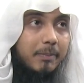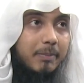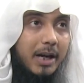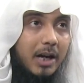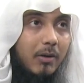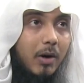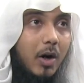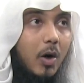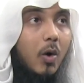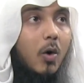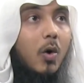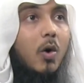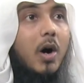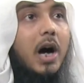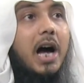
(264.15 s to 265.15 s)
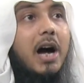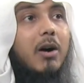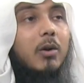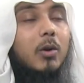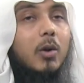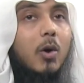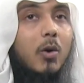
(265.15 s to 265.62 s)
power, or
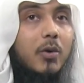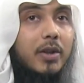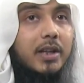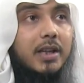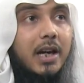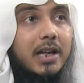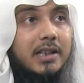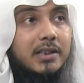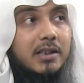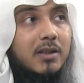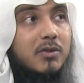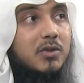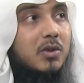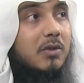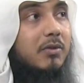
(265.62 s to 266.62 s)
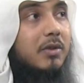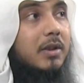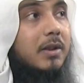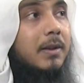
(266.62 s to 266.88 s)
how low they are in terms of